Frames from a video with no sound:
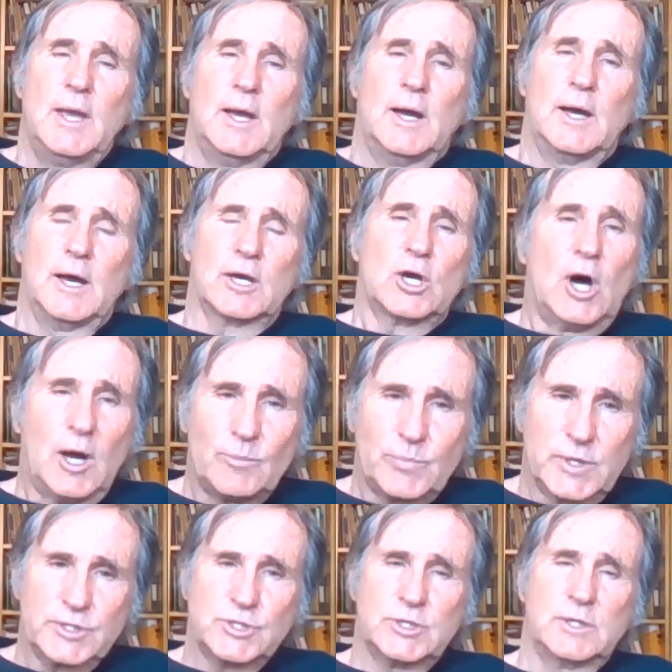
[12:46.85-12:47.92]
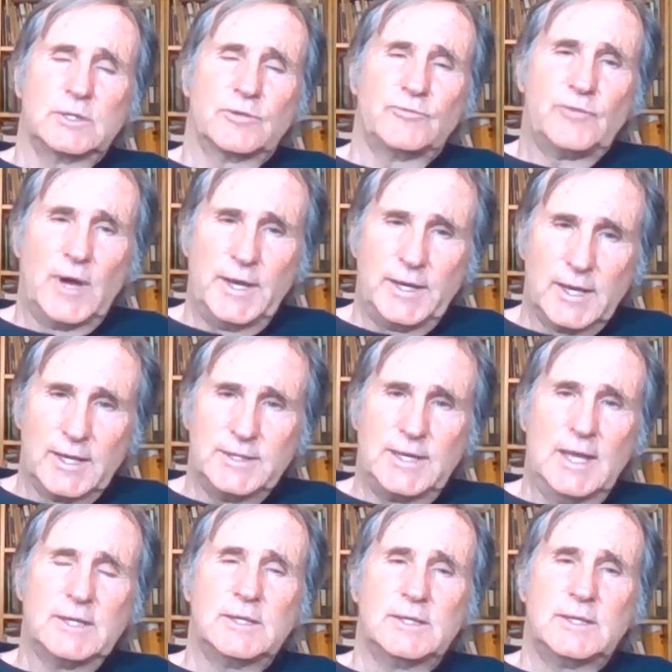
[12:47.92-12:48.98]
accomplishing, defining
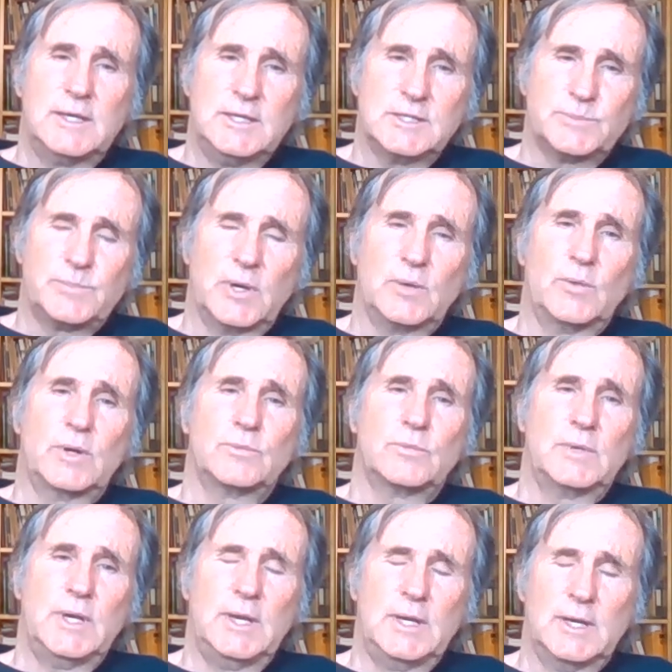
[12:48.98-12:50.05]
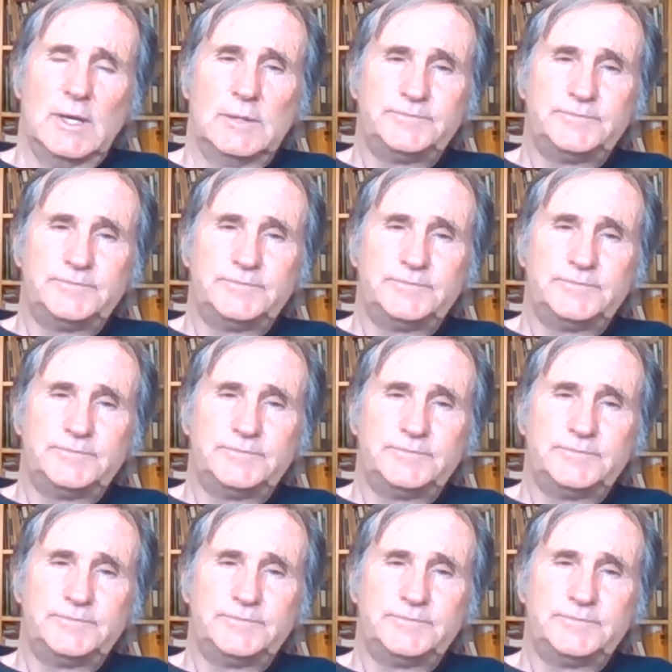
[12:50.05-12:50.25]
identities by what we